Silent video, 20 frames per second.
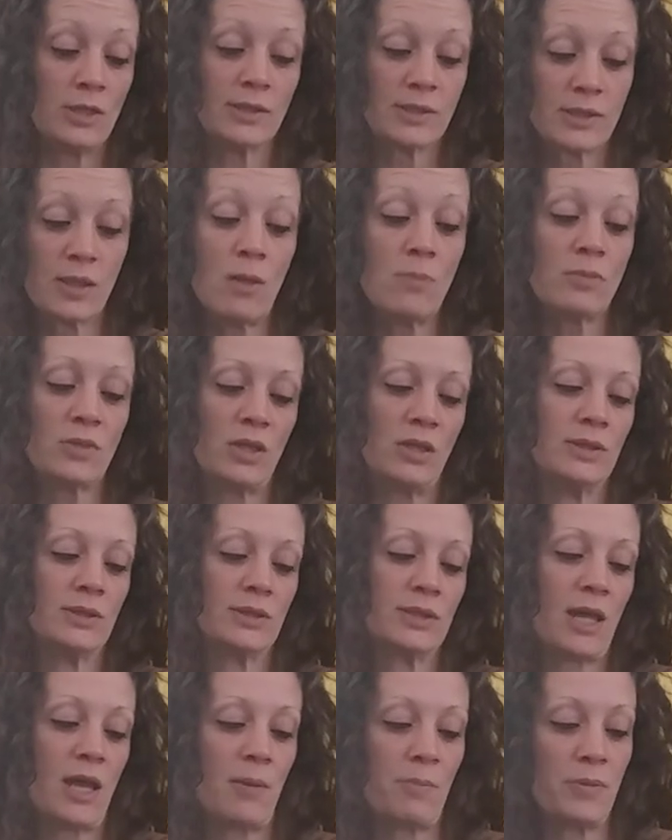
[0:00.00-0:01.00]
something
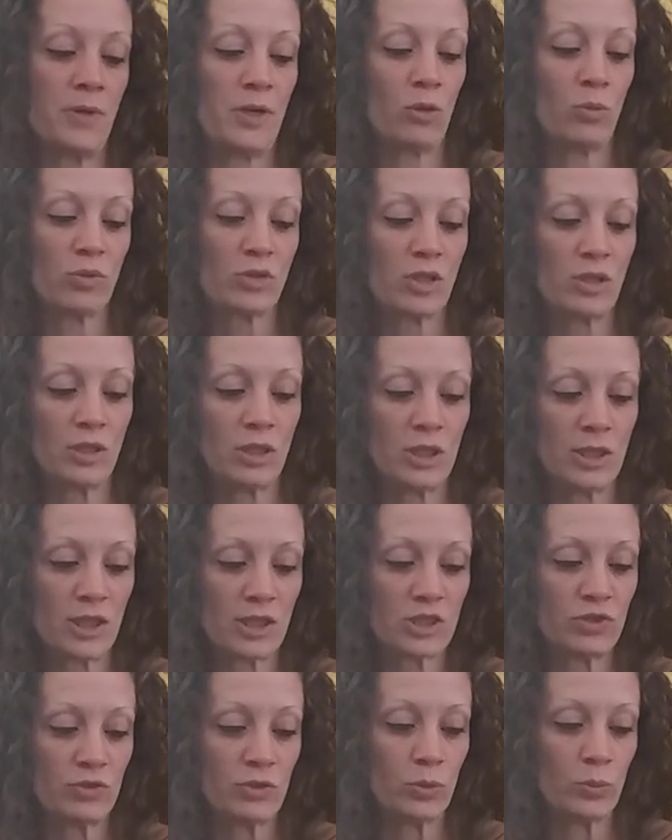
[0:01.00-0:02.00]
is happening within the
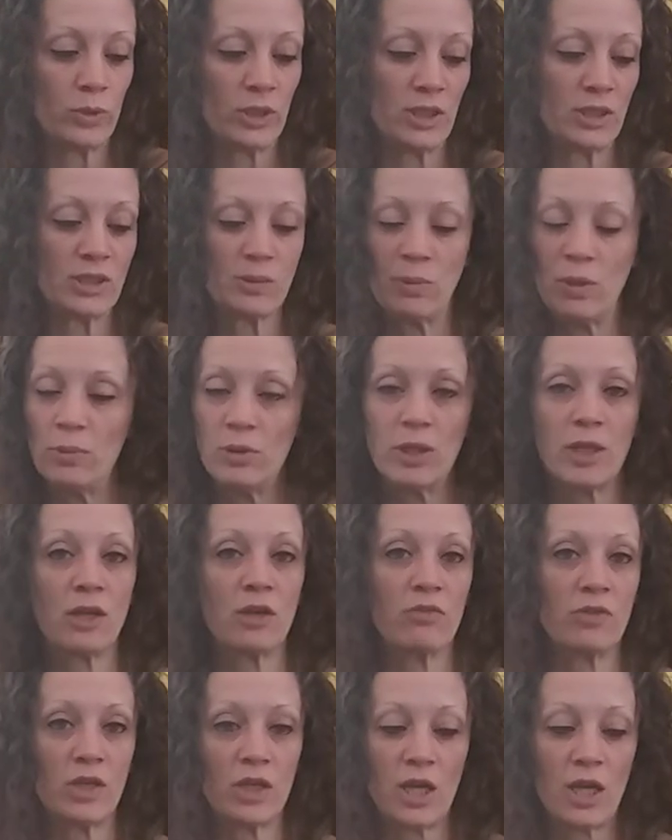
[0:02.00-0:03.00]
next few weeks. Maybe like
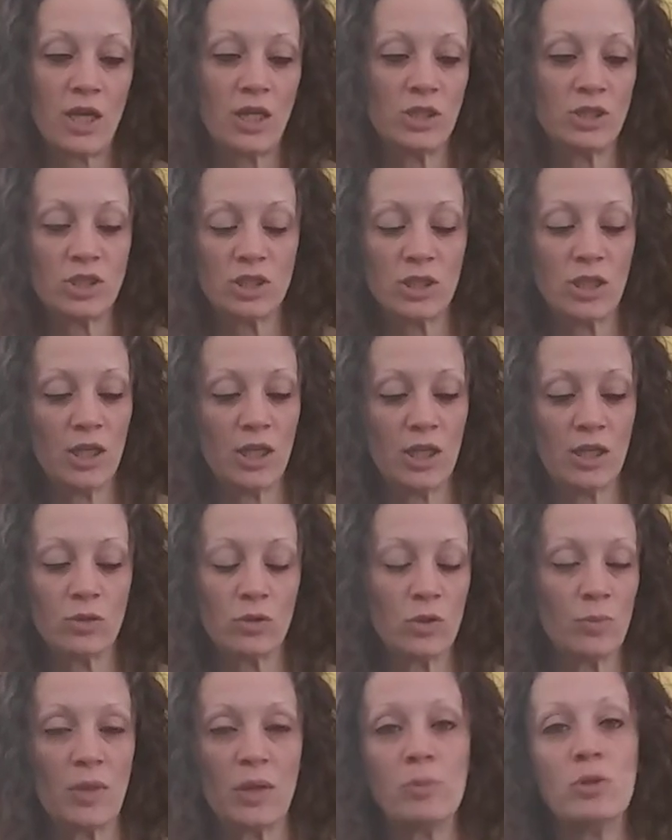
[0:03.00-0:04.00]
a vacation,
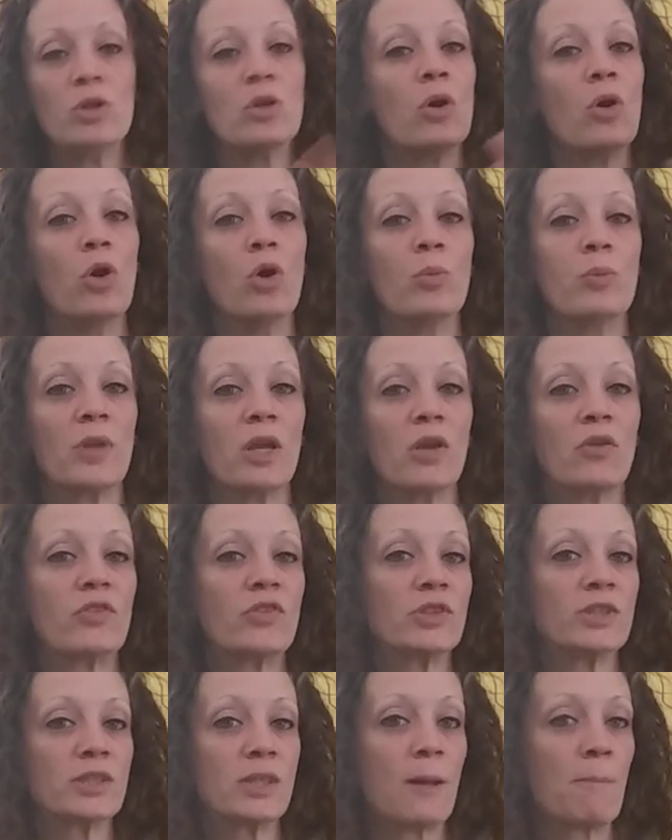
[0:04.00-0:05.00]
or maybe you're hoping
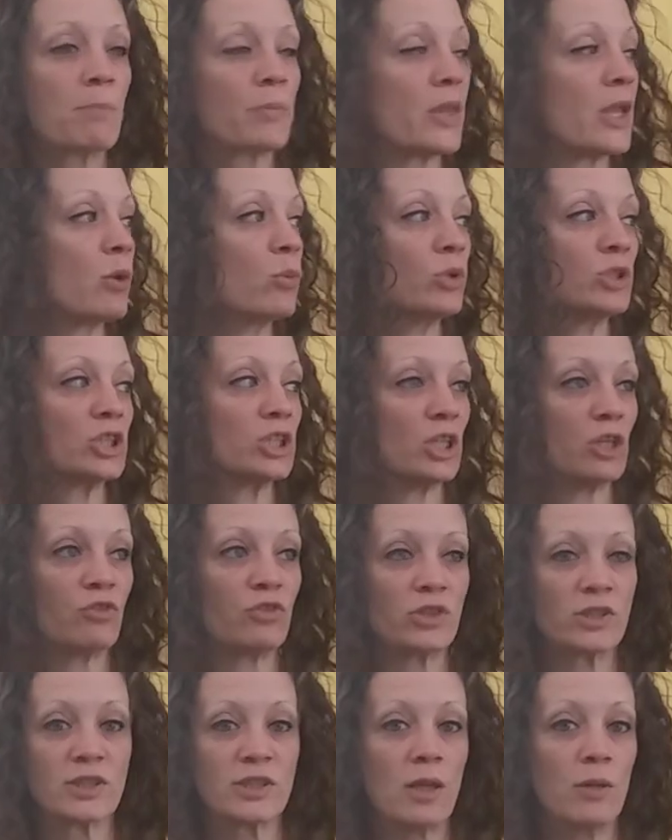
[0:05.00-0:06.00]
for something, wishing
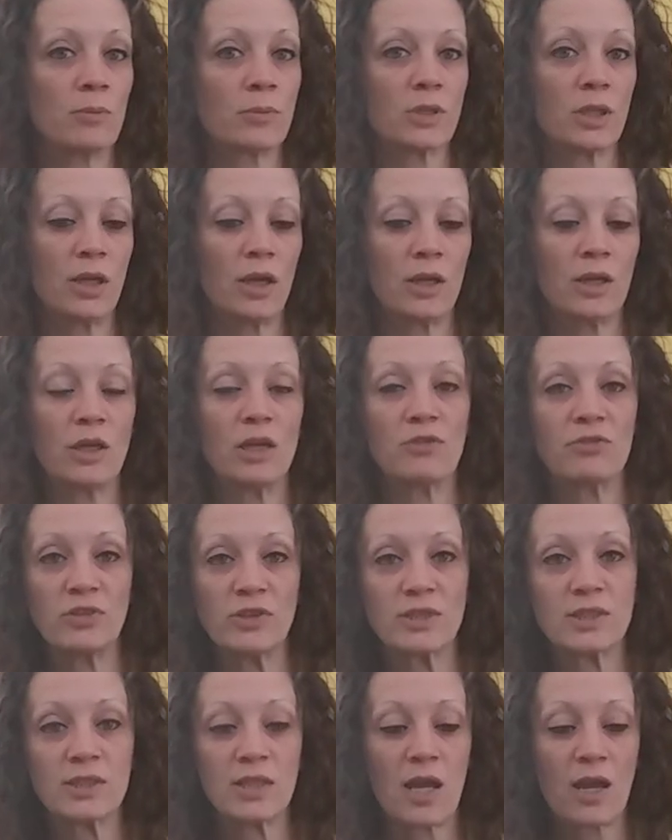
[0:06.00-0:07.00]
for something. And if
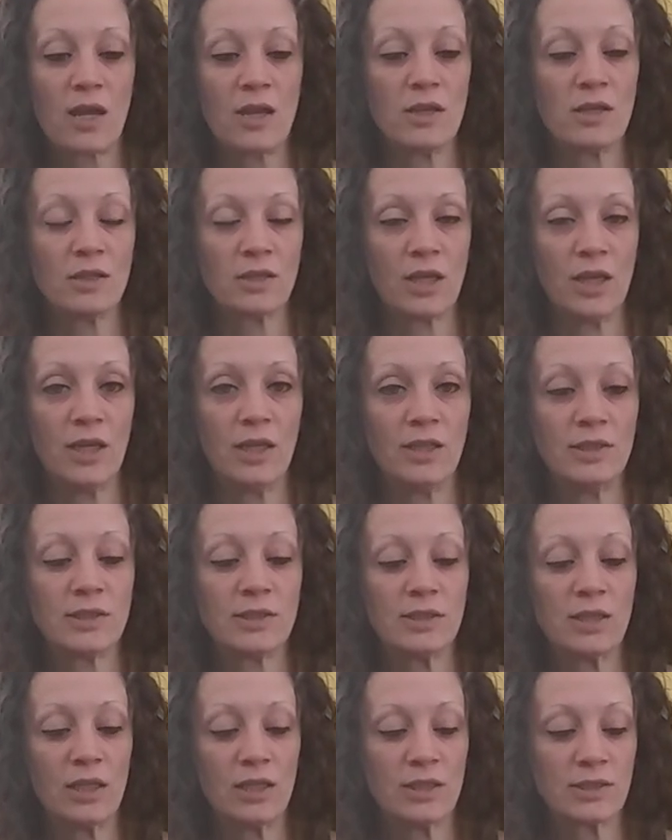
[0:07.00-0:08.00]
it's that case,
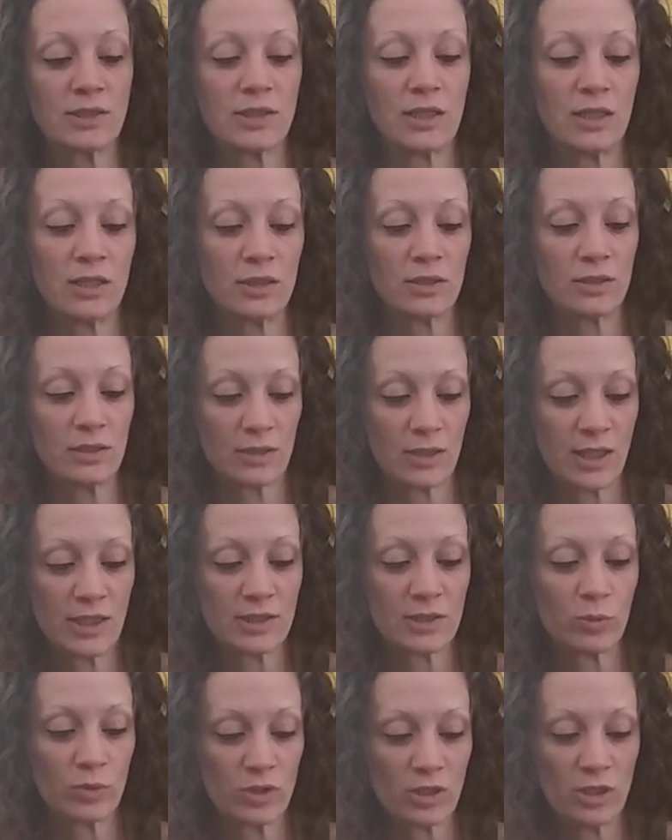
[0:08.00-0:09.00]
then it's like
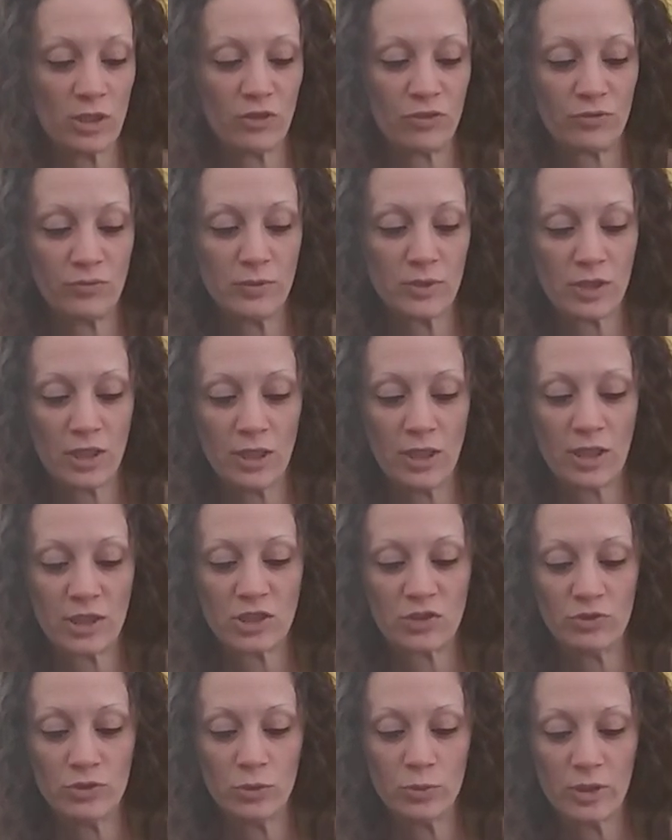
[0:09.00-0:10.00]
that's within a, the
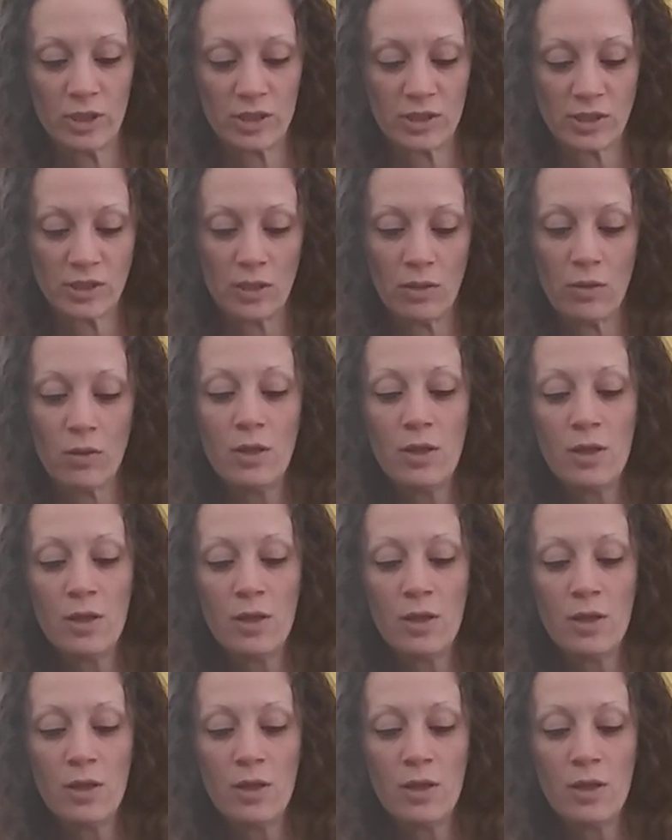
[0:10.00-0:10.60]
next few weeks. So